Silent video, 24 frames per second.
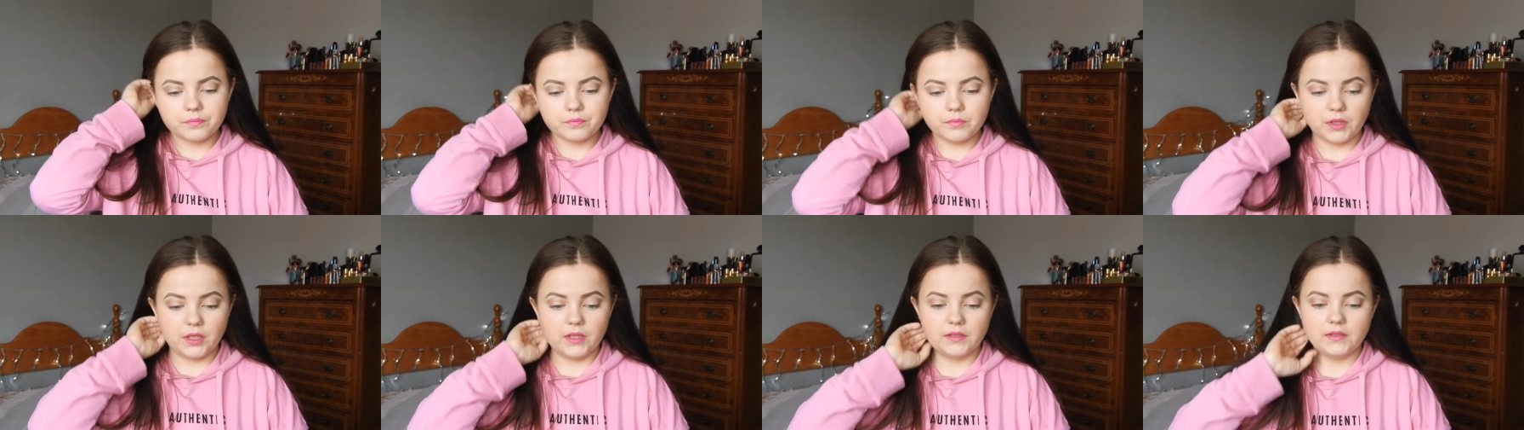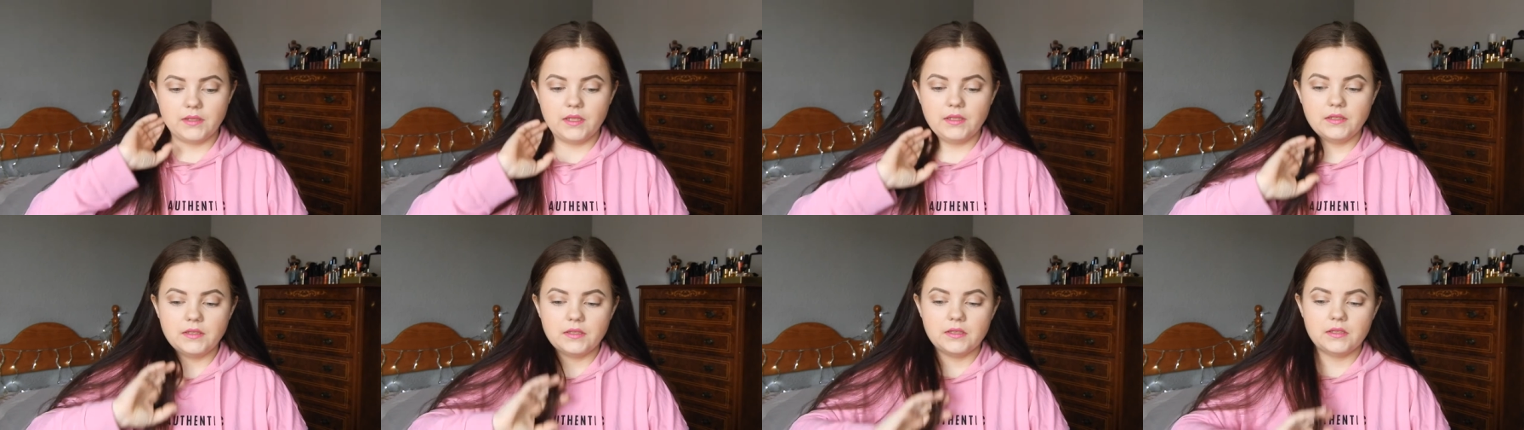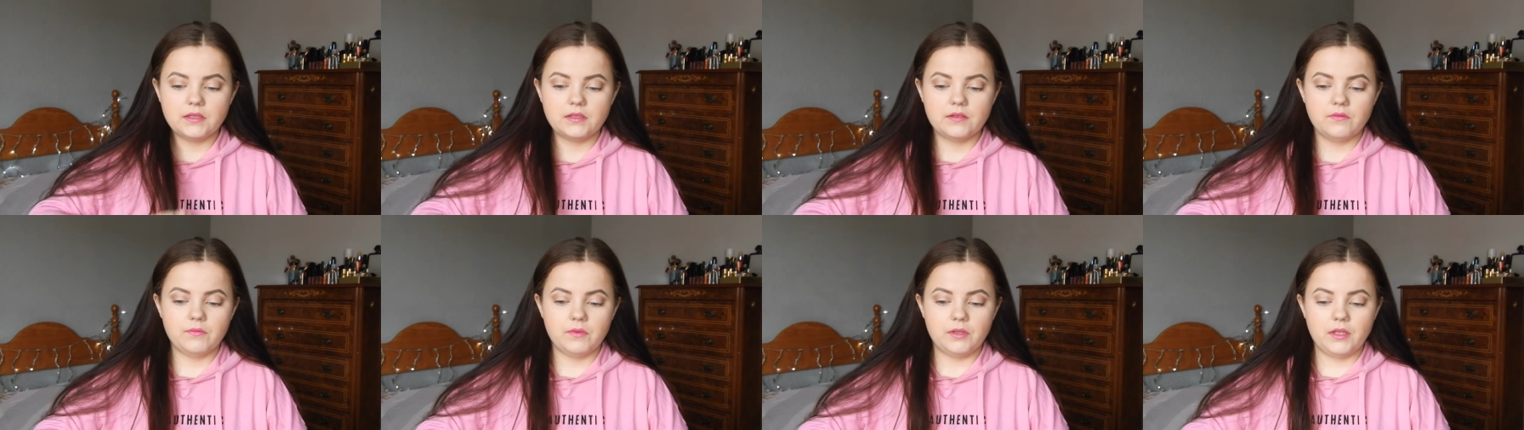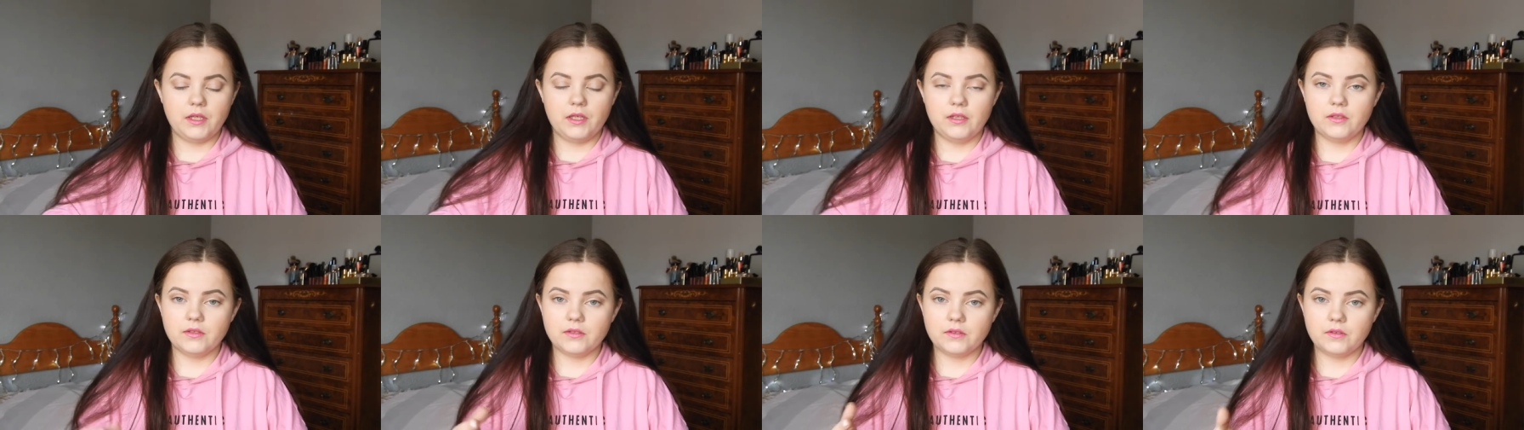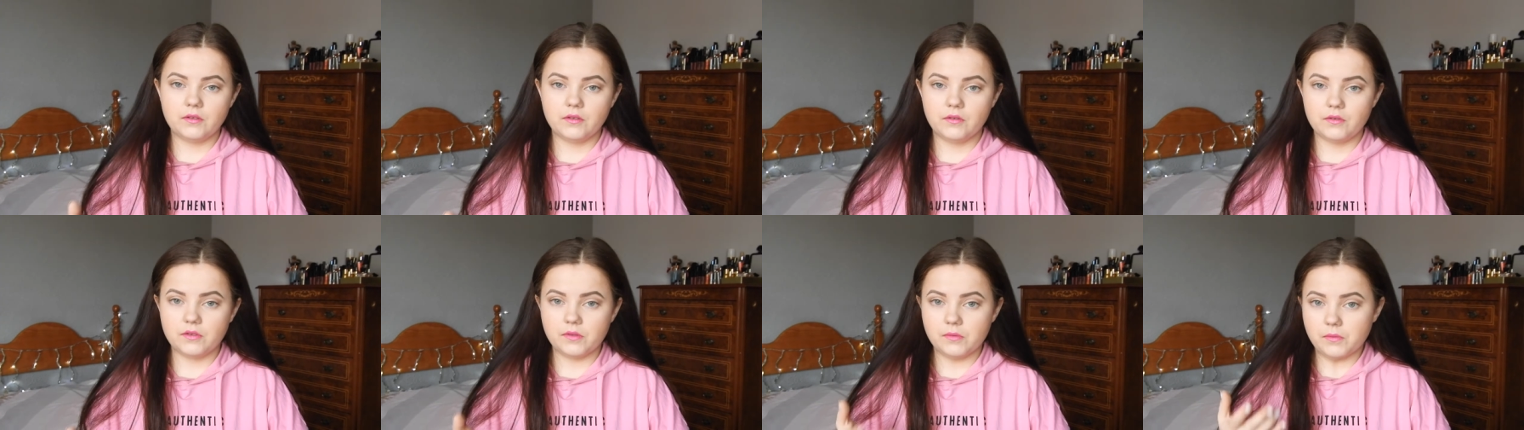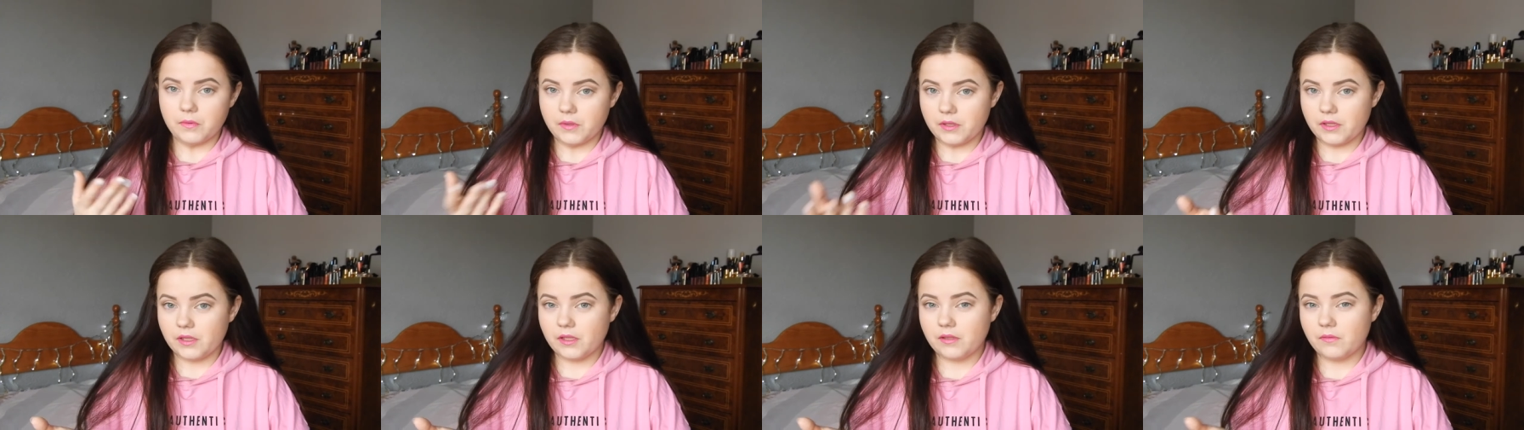because that's what I understood is
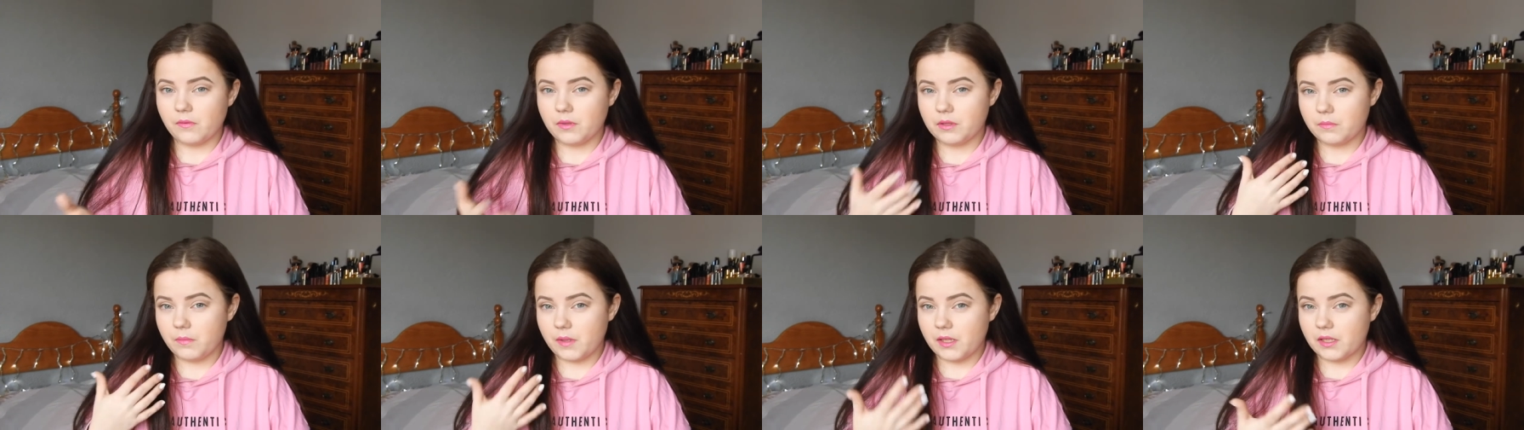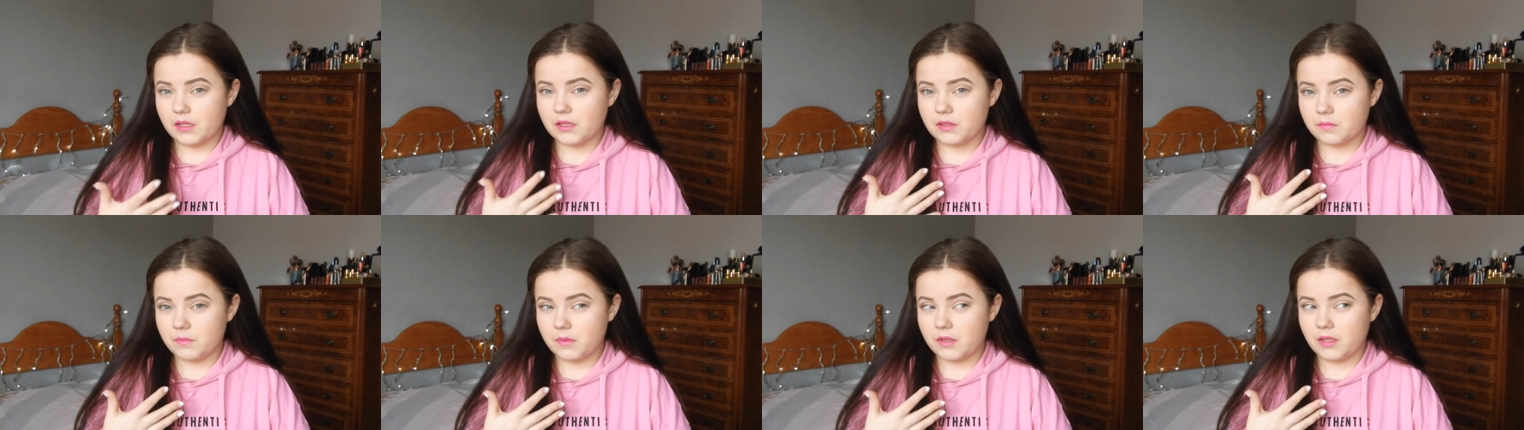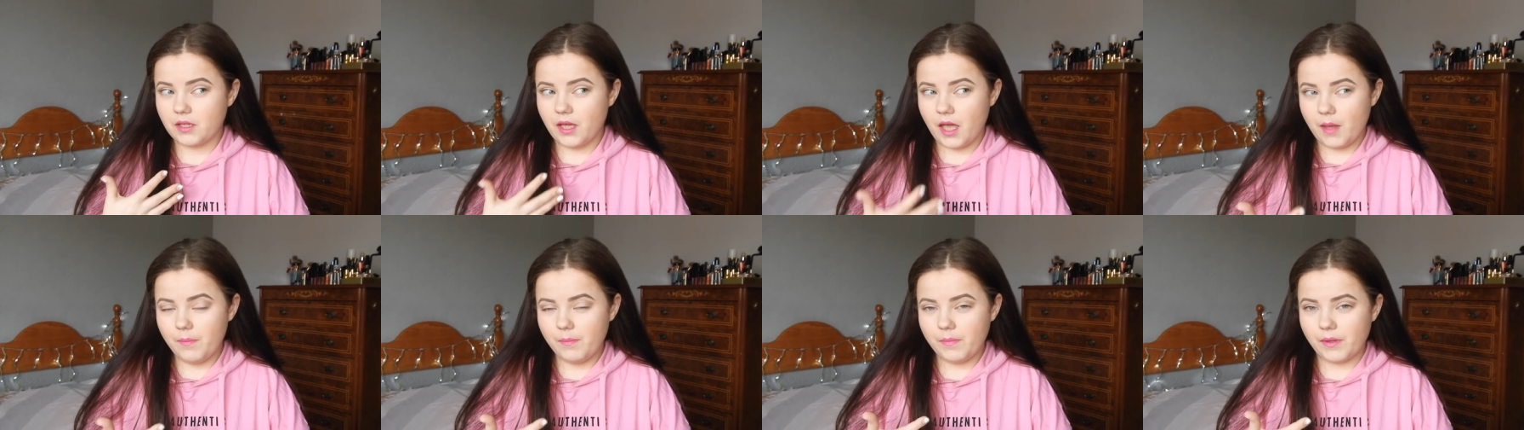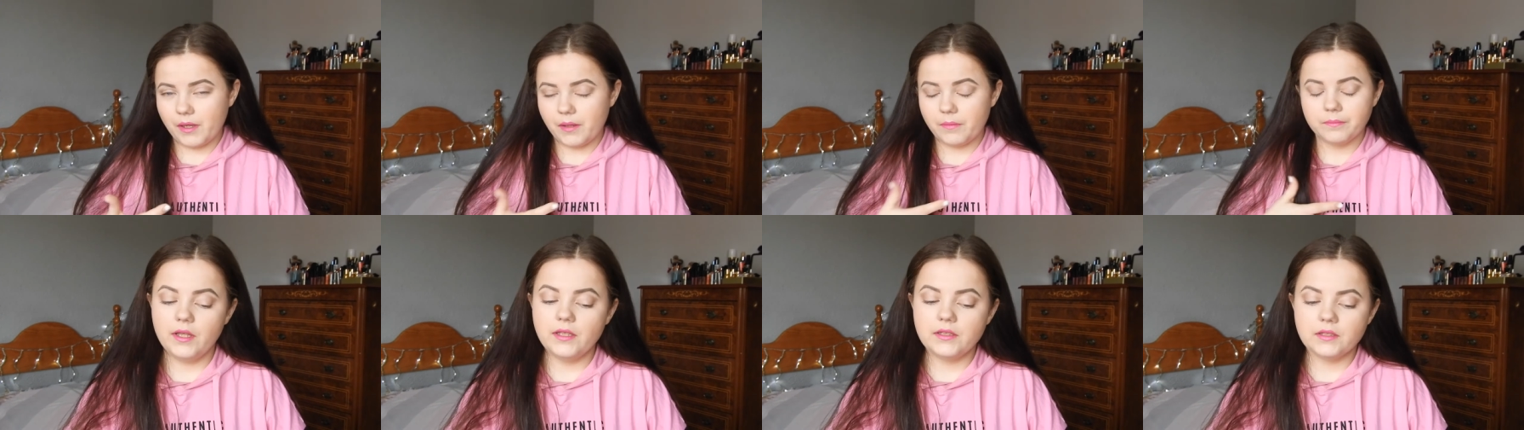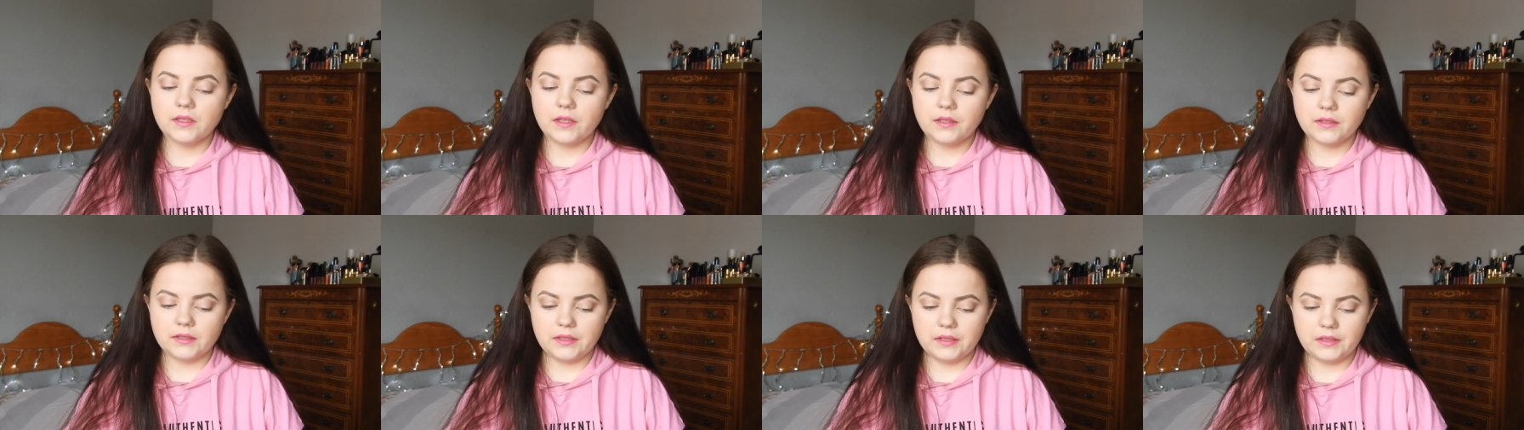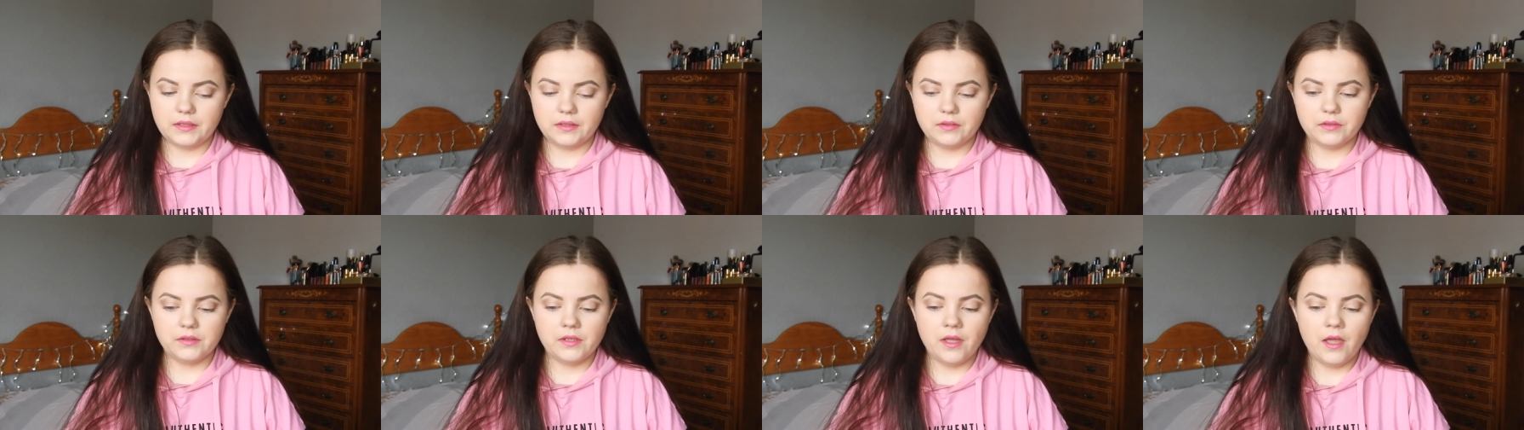really what makes me happy. Let's
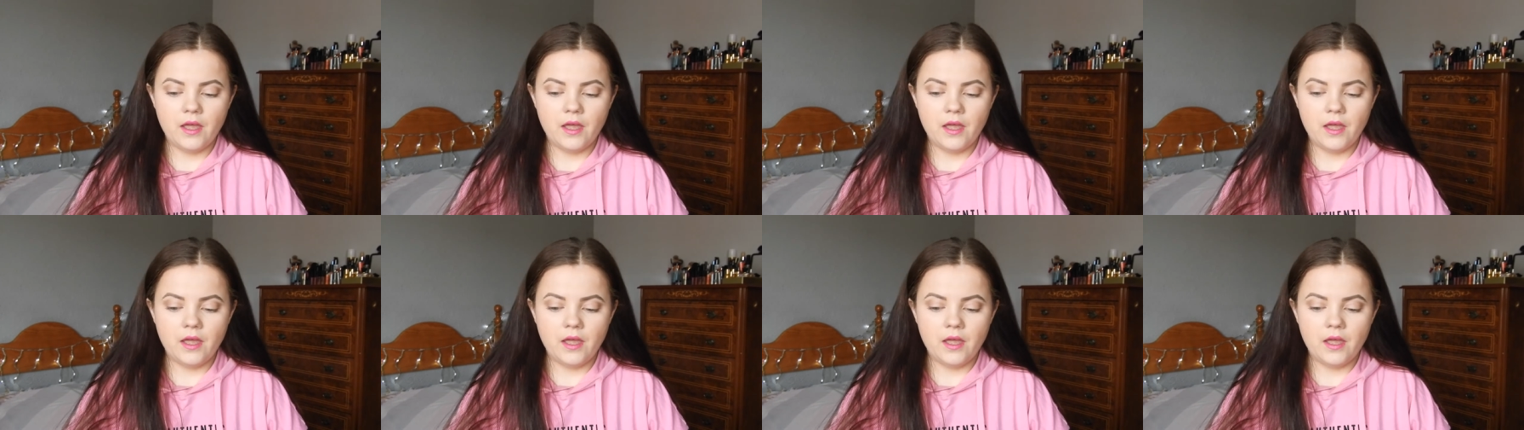continue.